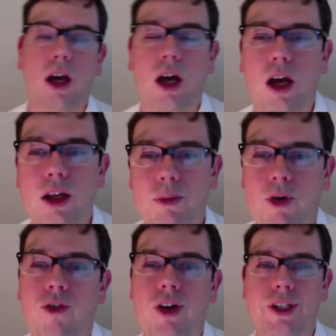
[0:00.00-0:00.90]
And the
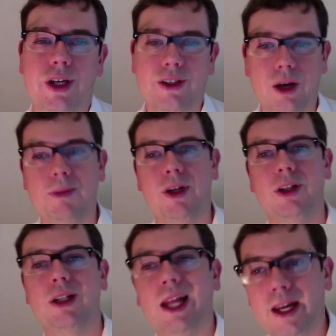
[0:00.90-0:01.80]
professor accepted
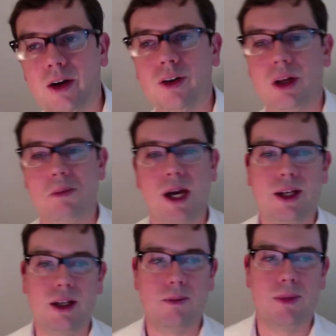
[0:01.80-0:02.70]
it. Later on he paid
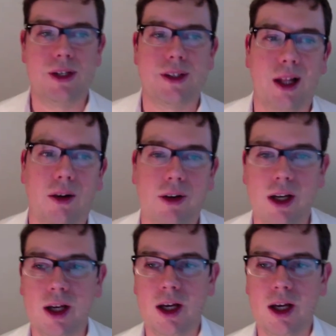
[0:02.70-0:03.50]
him a salary.